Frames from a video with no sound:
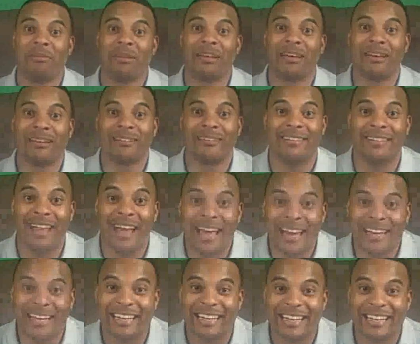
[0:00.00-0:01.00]
because a
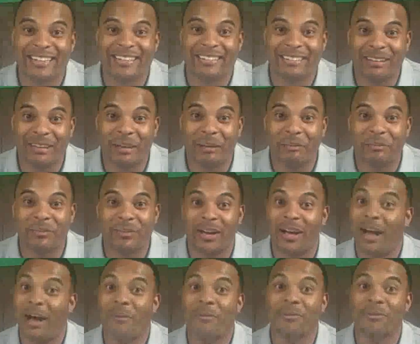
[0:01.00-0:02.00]
lot of these tips,
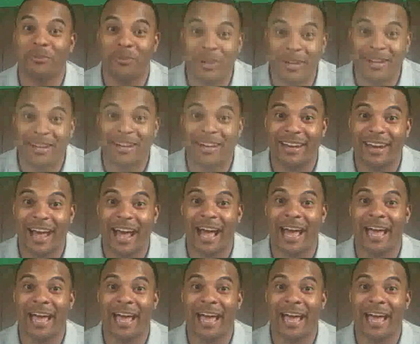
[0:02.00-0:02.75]
I was reading it,